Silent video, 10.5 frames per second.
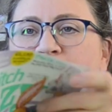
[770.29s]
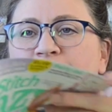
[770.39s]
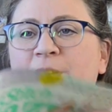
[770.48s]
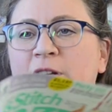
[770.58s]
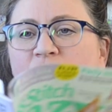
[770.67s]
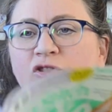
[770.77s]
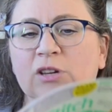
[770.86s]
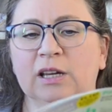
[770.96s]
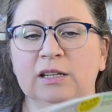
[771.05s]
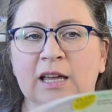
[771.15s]
finished
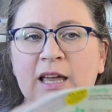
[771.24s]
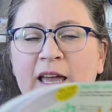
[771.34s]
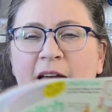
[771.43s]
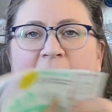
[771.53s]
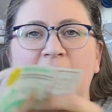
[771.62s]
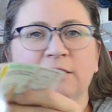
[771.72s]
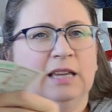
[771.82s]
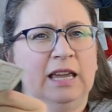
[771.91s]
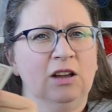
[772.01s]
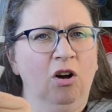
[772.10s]
it as
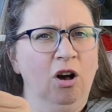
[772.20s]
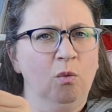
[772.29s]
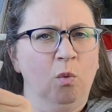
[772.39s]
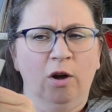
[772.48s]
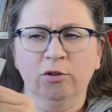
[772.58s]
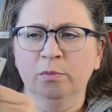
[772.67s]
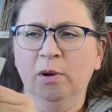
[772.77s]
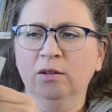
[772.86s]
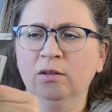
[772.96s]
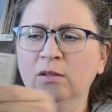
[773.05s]
a hot water
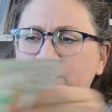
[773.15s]
bottle.